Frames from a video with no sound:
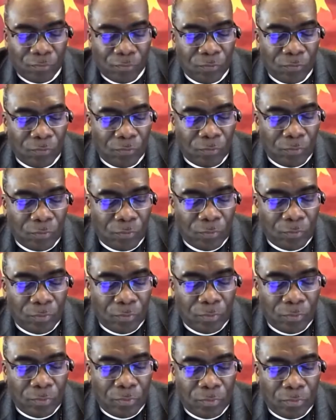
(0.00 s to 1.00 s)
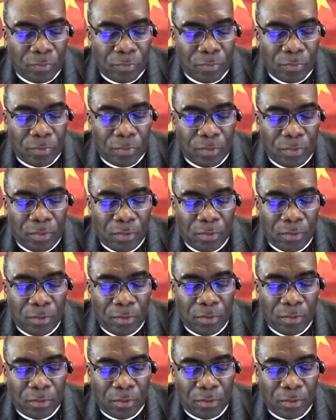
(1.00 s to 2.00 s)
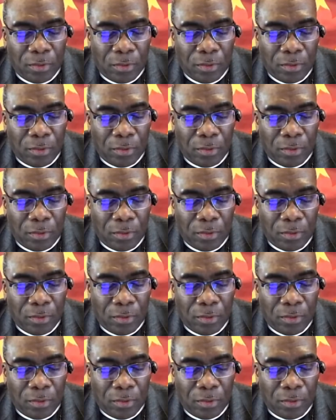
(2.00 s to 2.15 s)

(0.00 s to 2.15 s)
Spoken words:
[no speech]